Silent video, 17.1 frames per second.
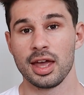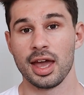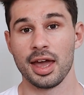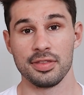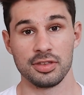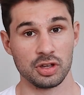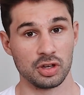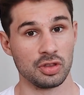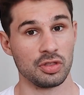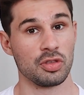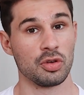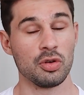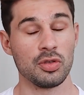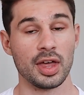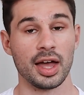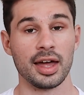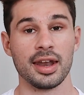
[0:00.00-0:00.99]
And you can
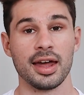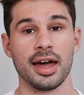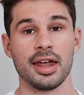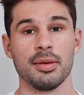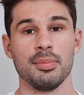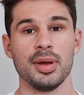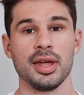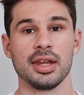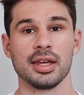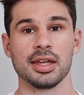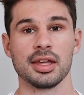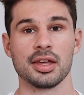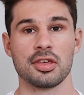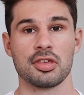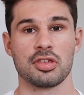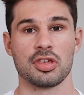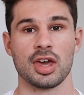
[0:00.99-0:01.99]
do that at a betting
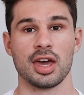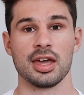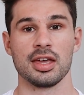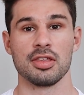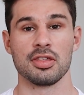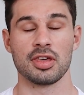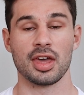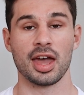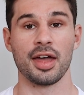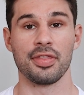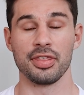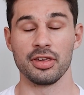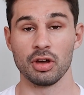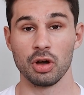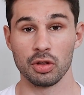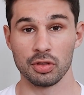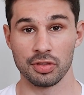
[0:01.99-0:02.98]
exchange at
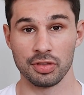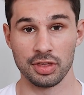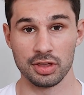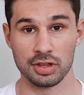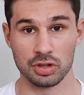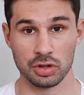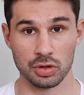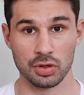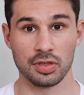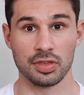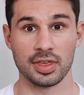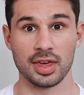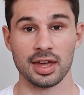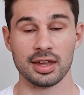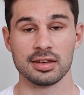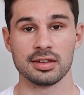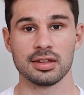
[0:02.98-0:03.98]
the odds that you
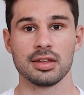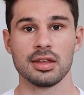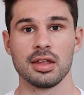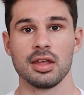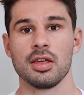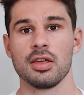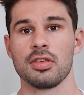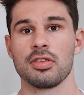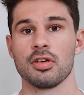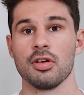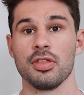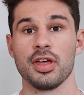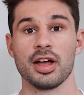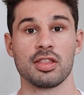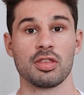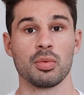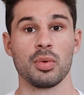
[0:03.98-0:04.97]
set. So
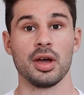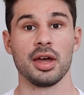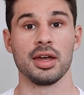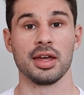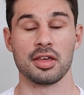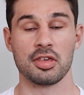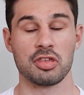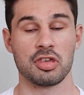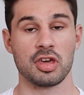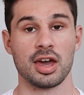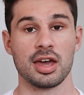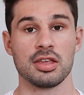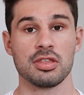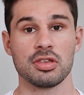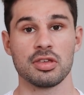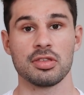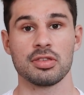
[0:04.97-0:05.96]
that's where
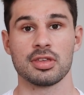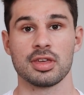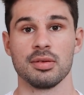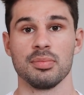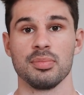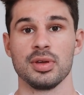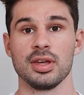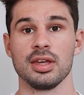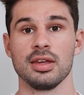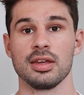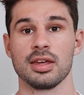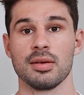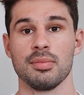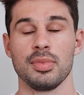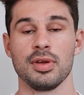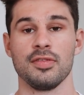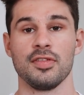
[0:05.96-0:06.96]
exchanges can
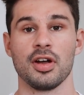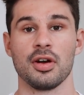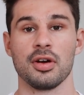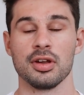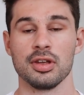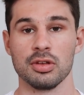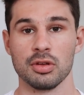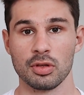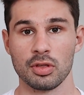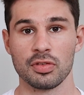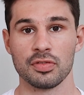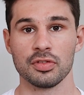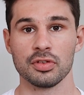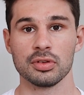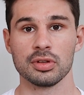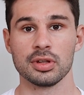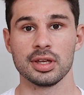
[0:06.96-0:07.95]
be very
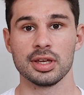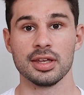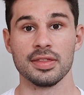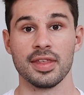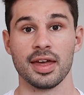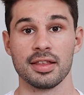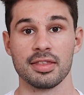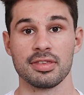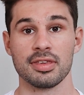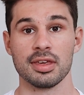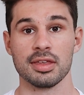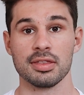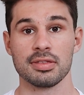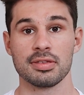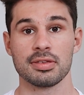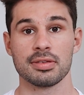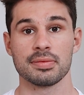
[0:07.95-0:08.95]
useful in that
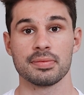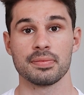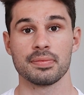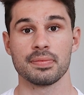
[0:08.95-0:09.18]
sense.